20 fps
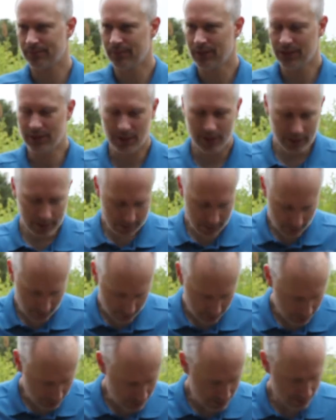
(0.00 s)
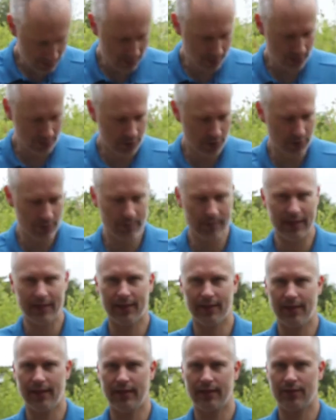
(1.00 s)
So these are the two big
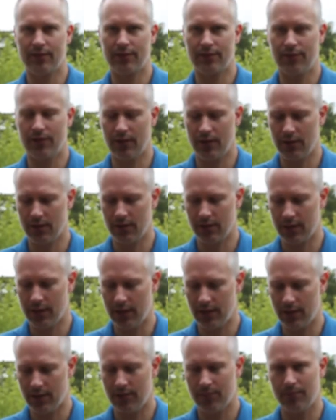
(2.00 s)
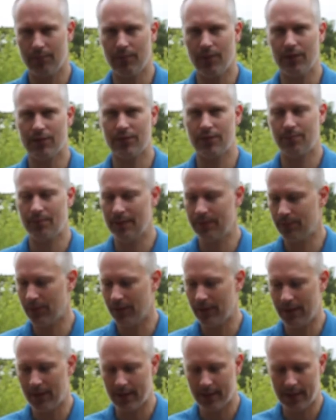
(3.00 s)
things for most
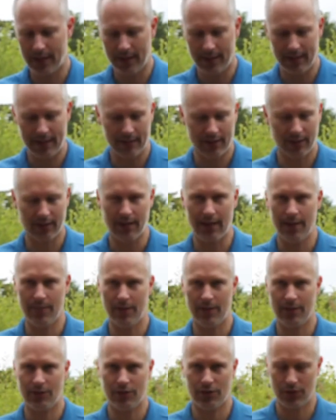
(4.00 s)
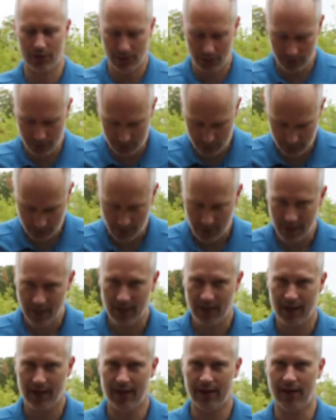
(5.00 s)
people that are getting out climbing: shoes
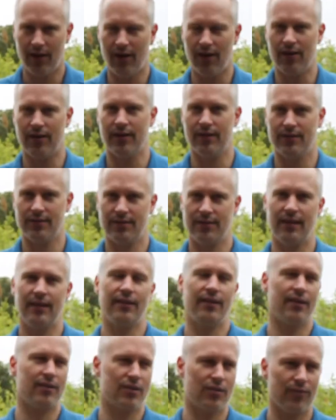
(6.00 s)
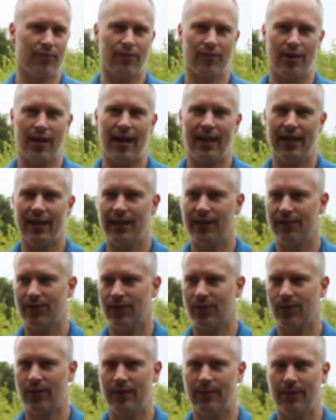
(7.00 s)
and a harness. And then there's a variety of
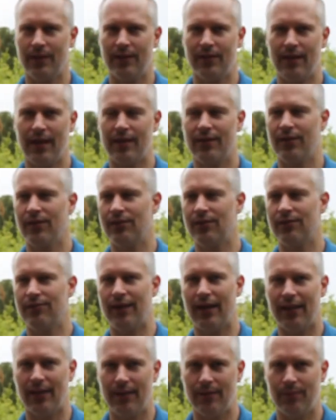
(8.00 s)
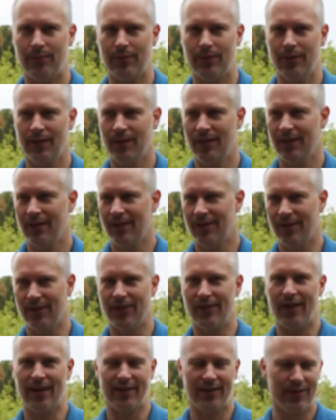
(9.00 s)
equipment that you develop or
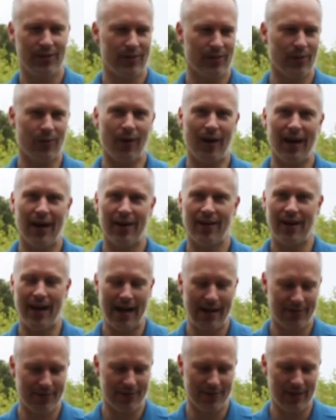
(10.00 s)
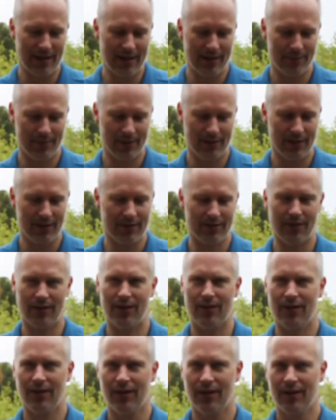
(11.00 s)
that you acquire after that, but these
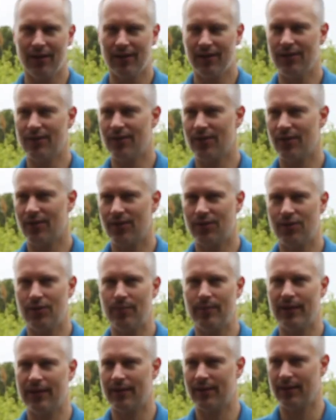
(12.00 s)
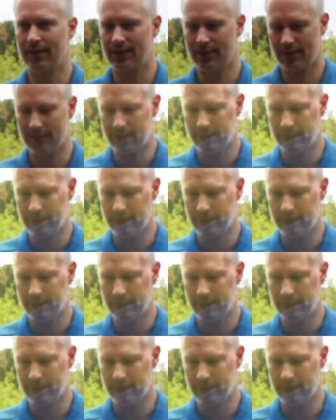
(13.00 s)
are the two big things to